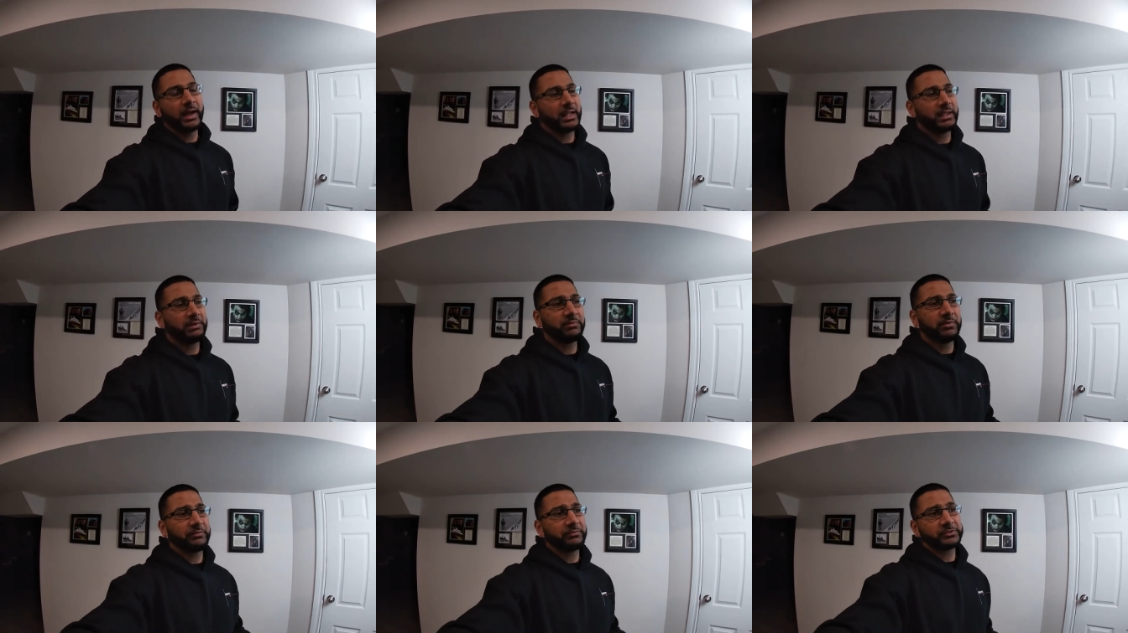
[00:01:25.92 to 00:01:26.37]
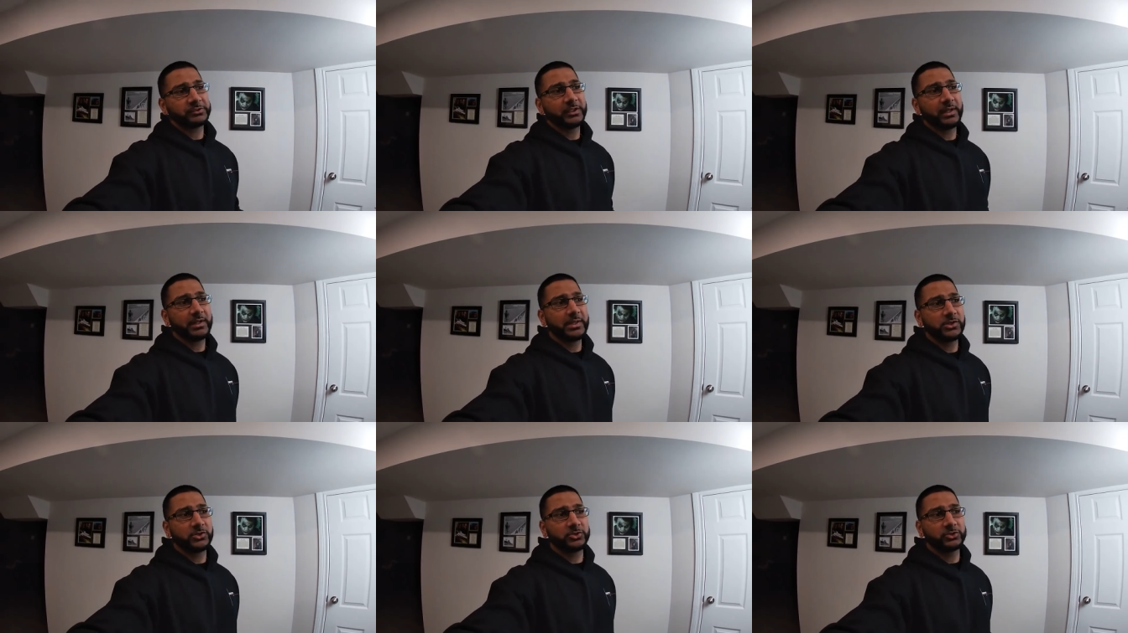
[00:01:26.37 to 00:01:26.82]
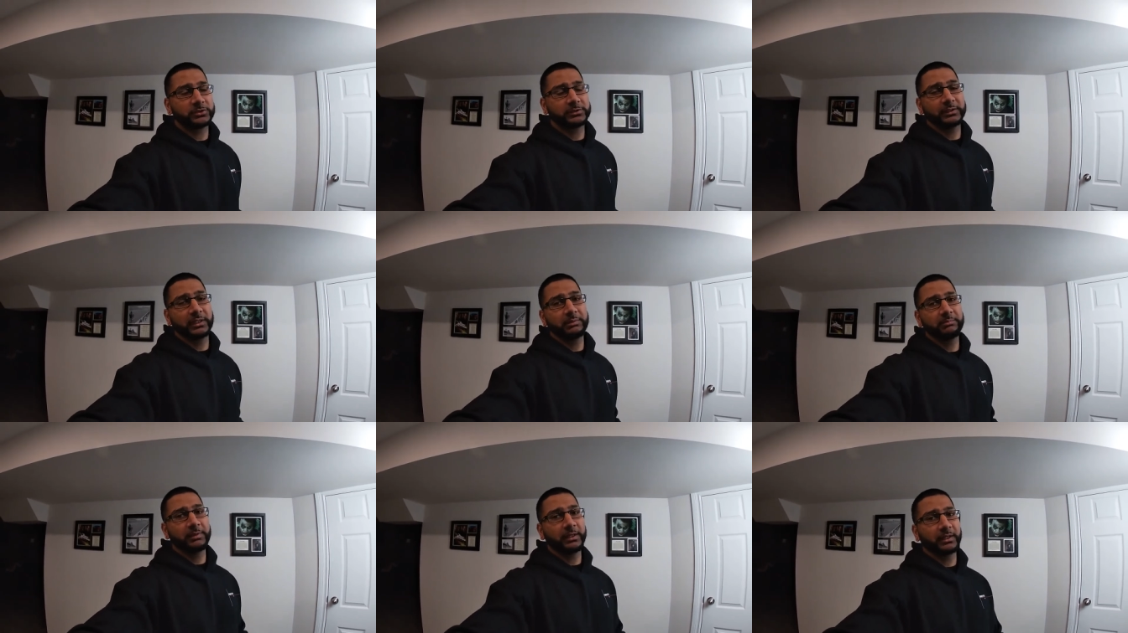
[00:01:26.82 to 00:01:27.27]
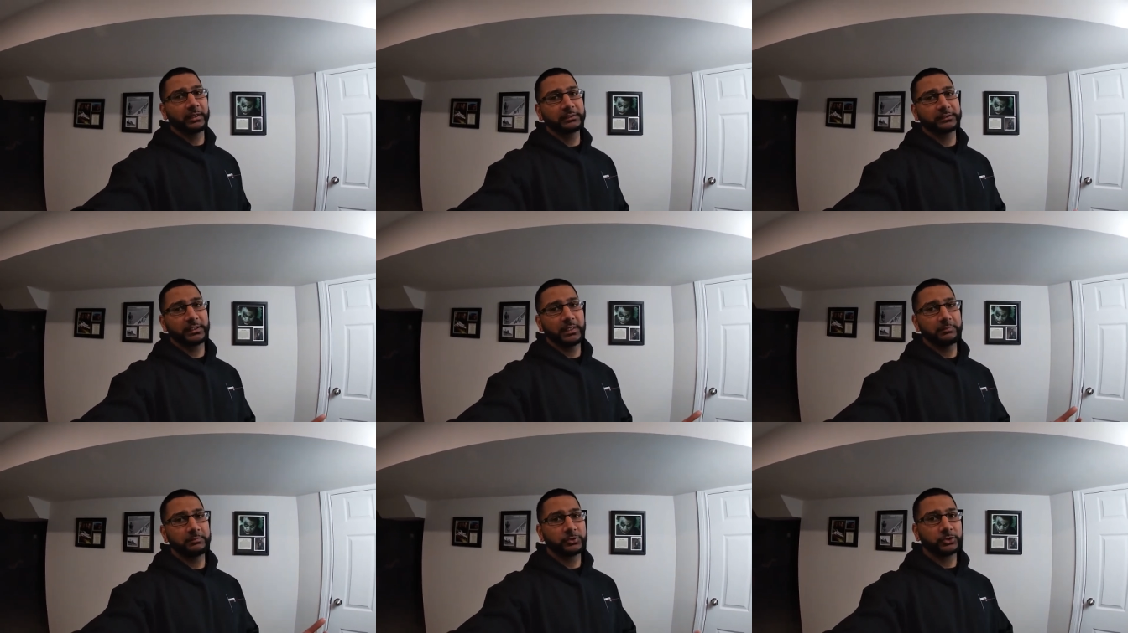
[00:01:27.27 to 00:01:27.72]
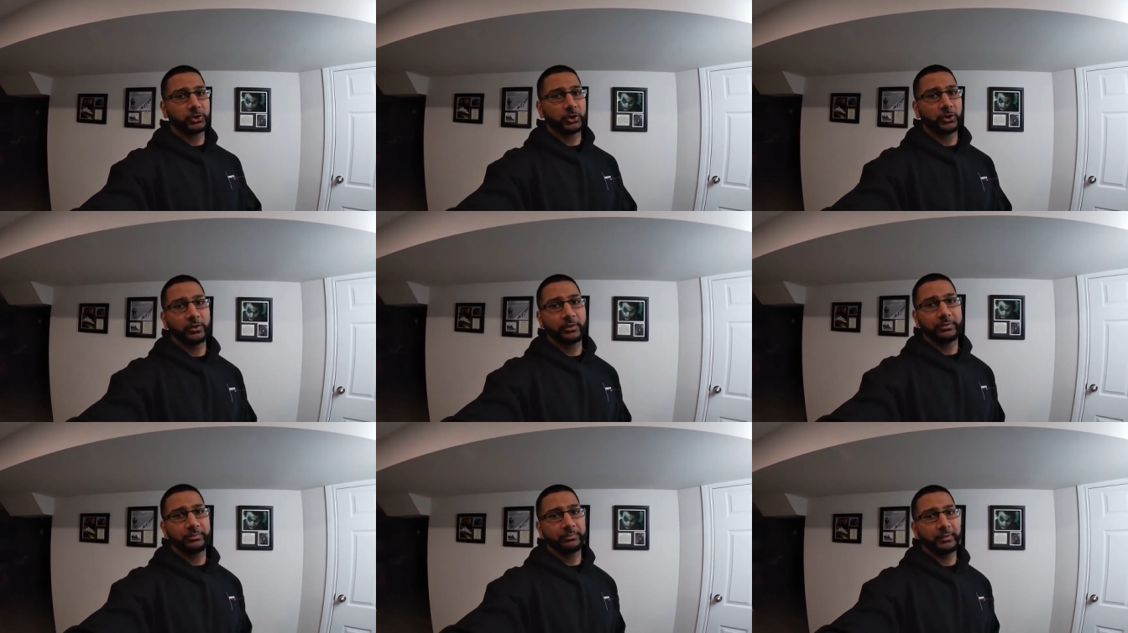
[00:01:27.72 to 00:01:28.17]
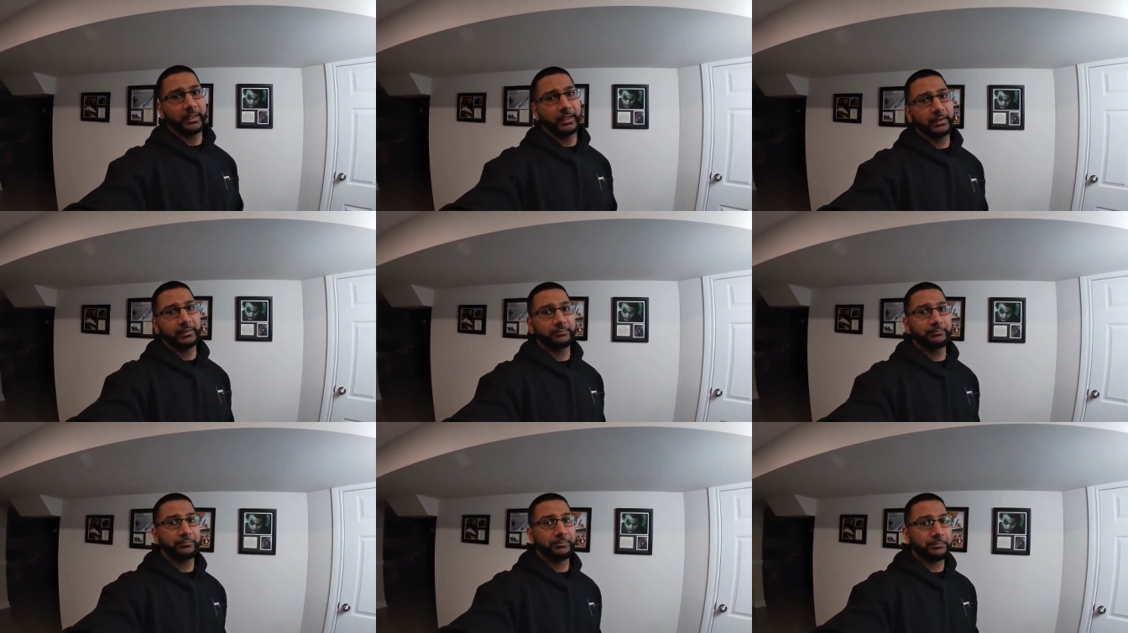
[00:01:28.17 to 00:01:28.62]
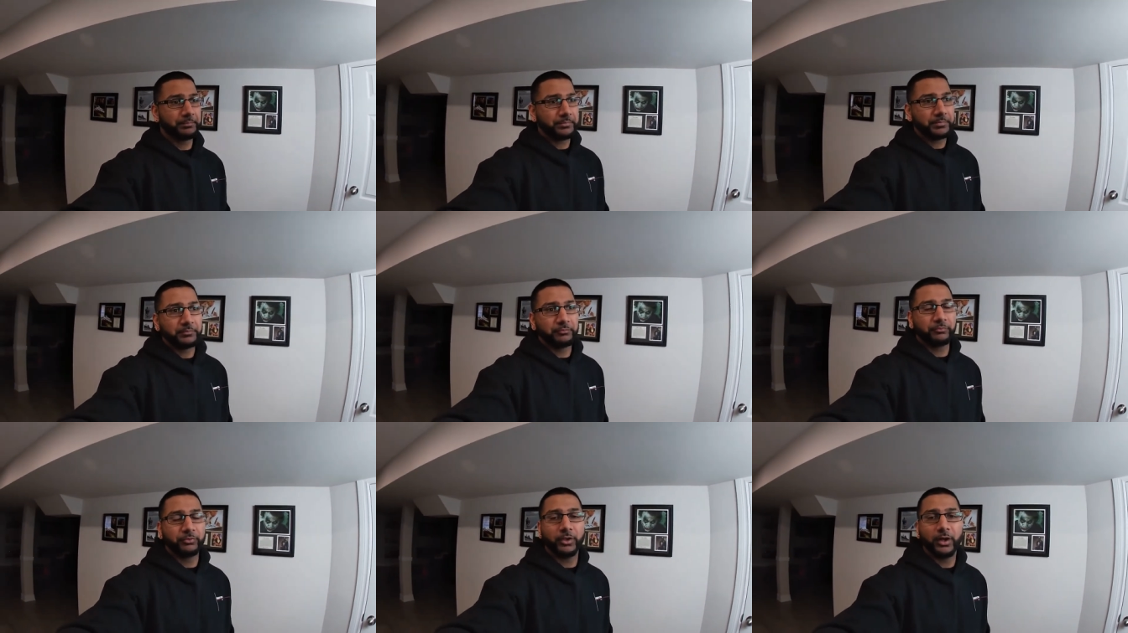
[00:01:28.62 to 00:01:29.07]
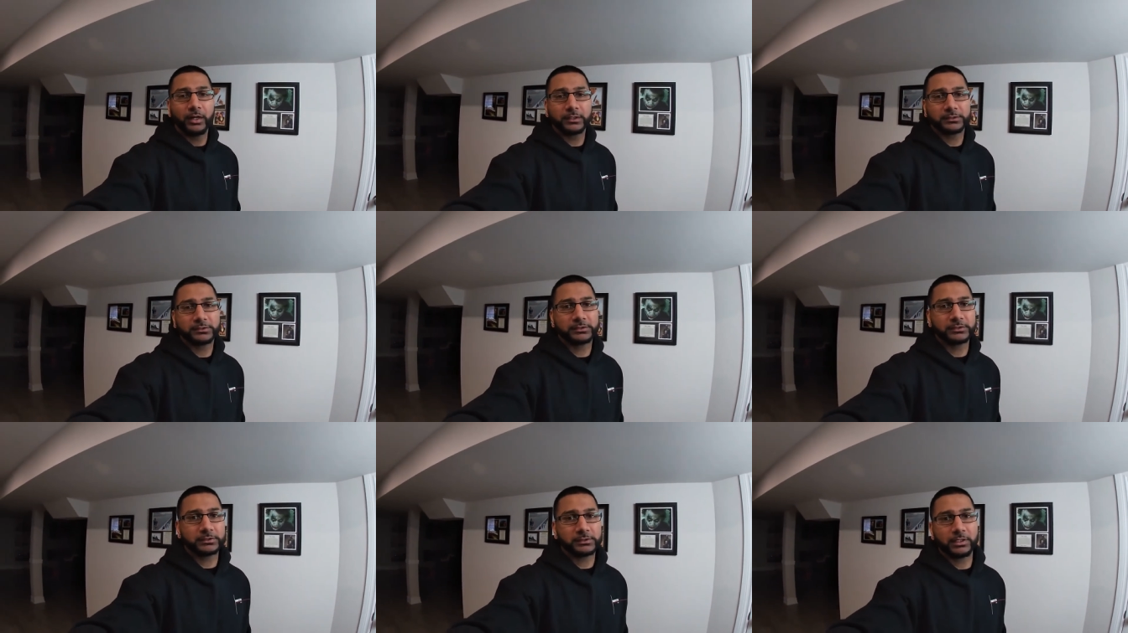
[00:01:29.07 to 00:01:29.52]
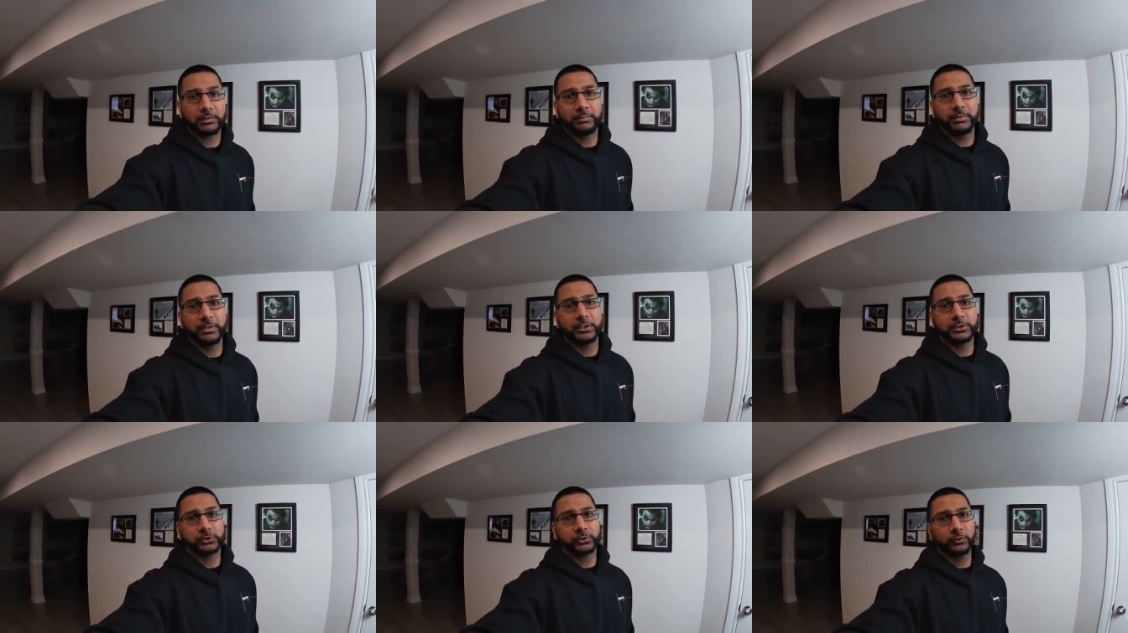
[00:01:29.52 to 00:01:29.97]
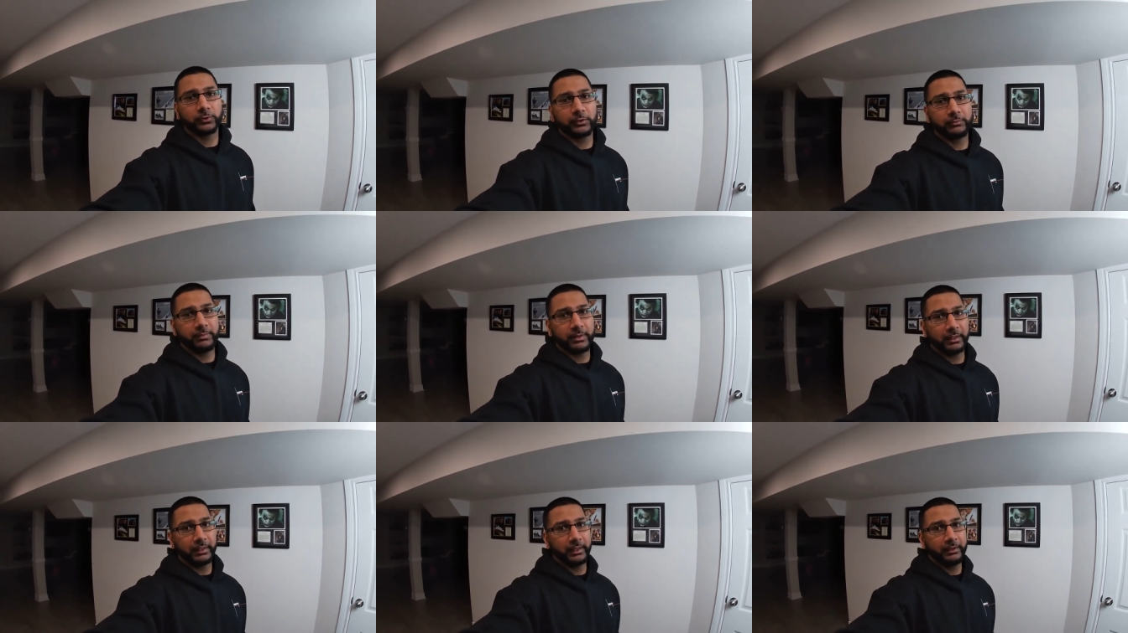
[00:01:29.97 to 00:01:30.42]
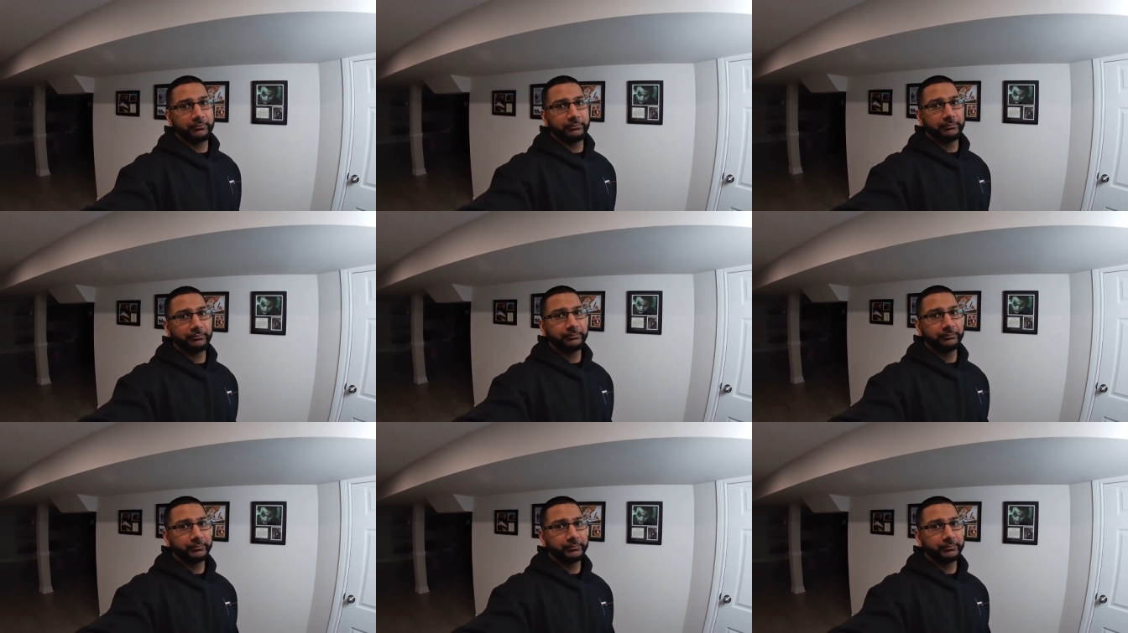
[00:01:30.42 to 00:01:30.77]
And even if it's not interesting, because I'm sure that vlog's just going to be the story of my life.